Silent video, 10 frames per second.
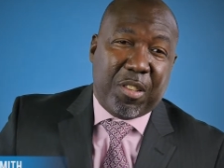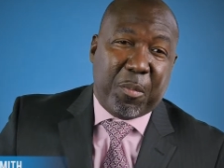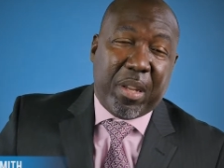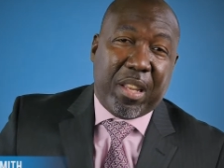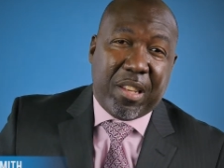
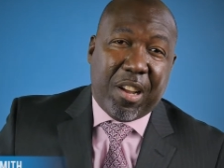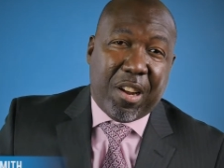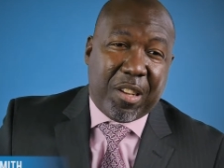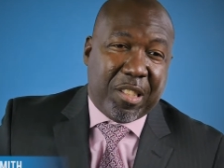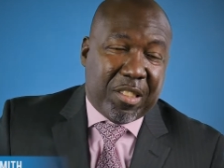Being
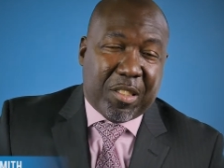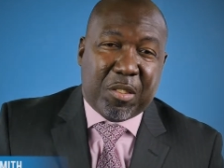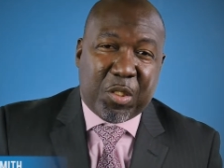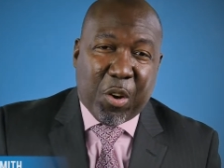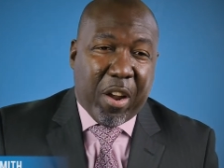young as a
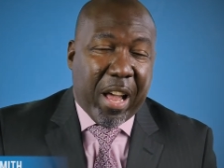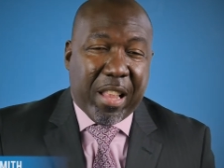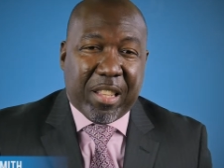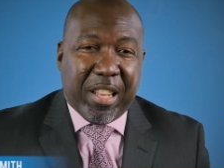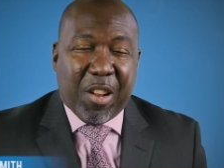star
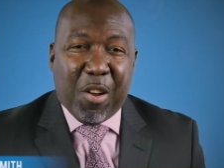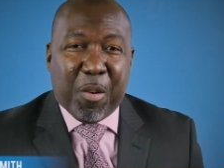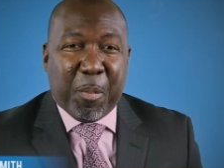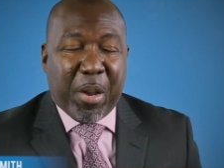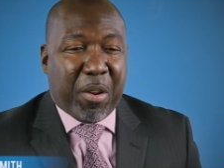athlete,
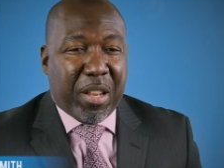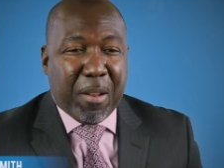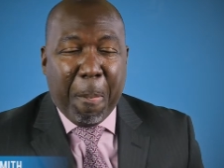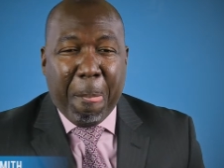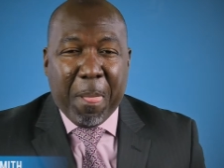All-American,
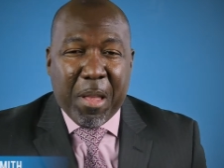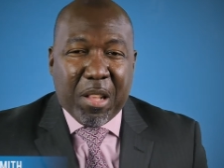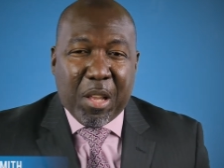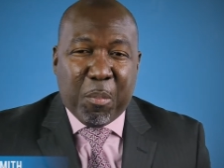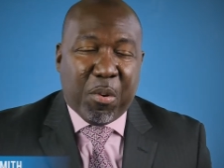
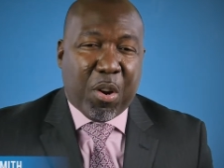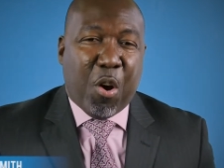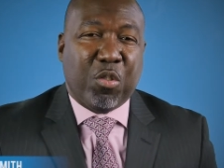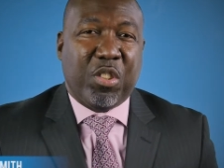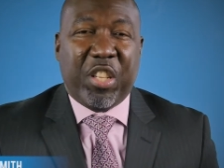at that point,
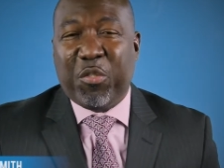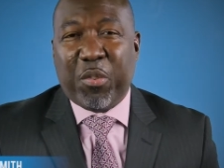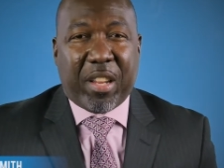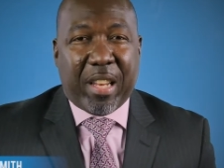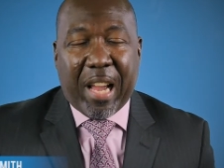
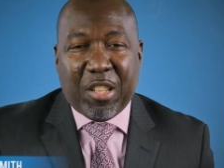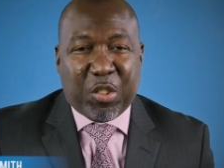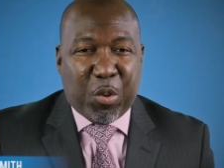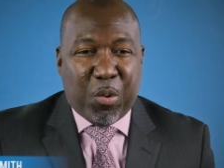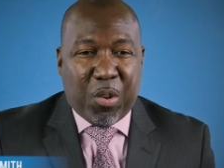all-district in high
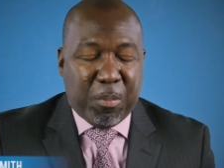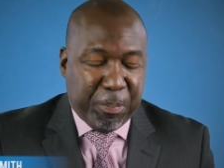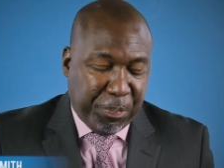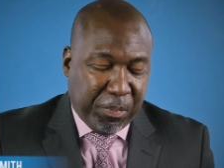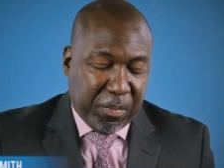school,
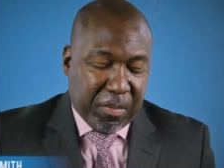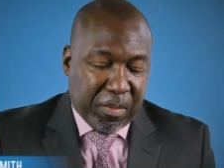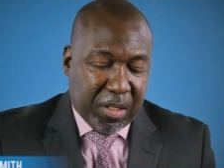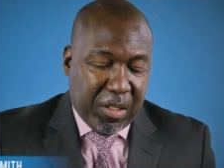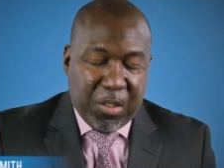
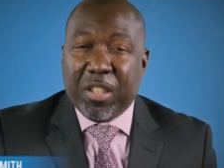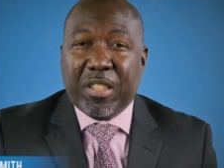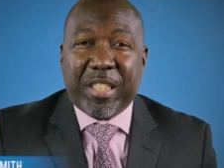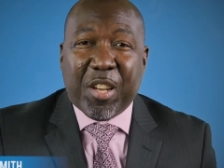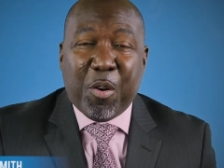you
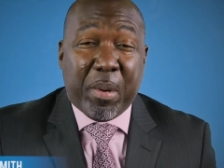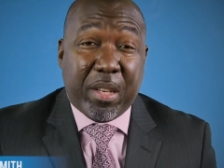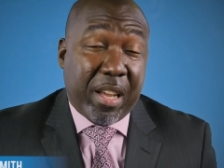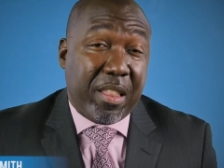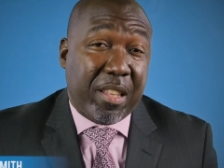couldn't tell me
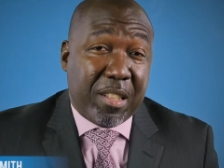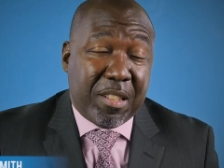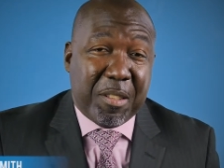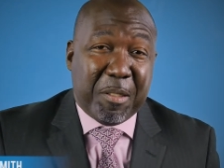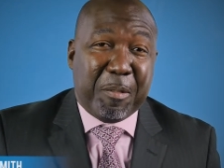nothing.
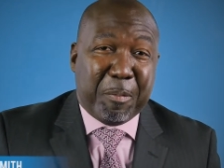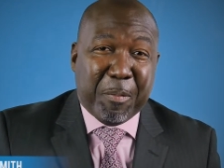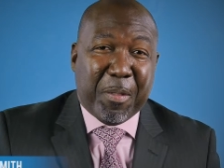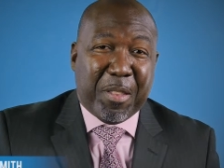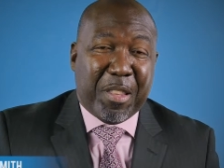
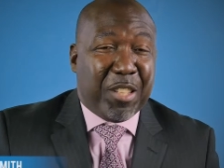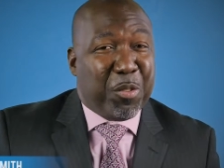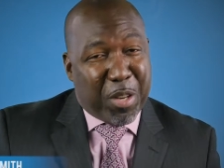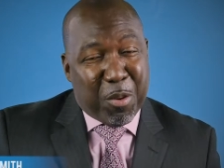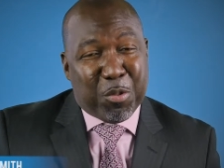
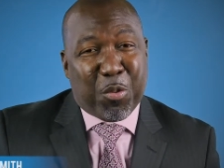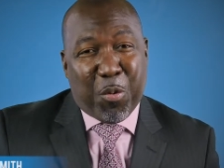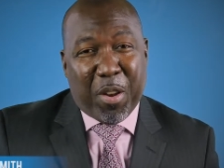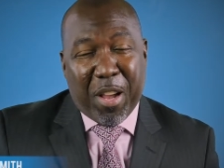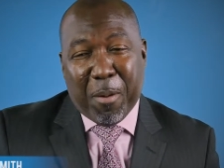That's when I was
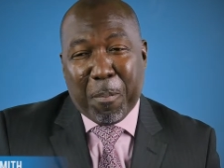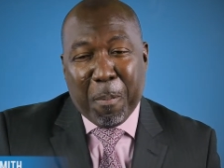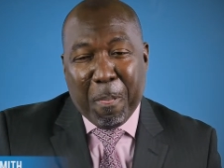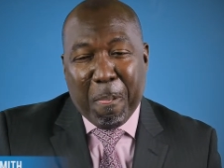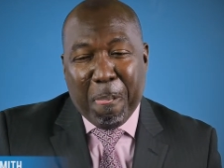growing up.
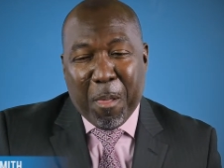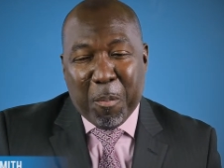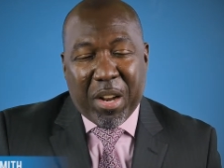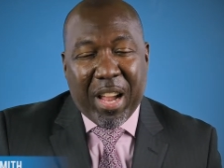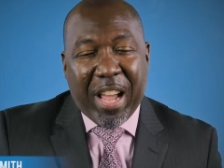
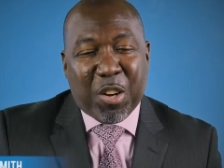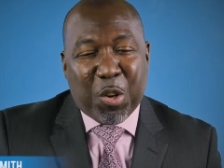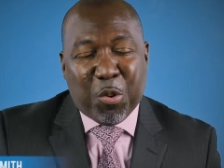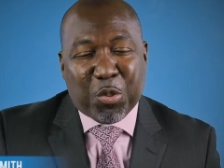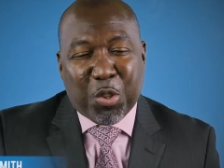But I had a
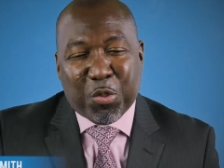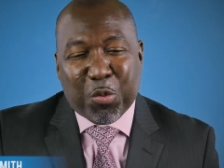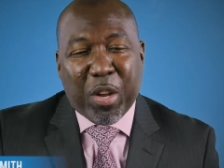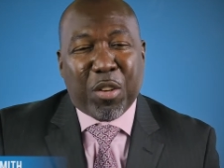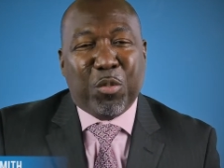coach, Coach
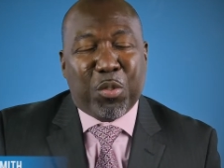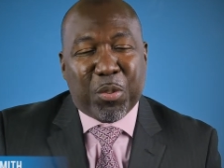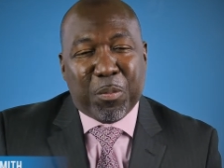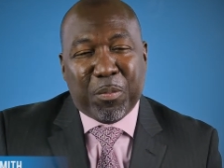Reynolds,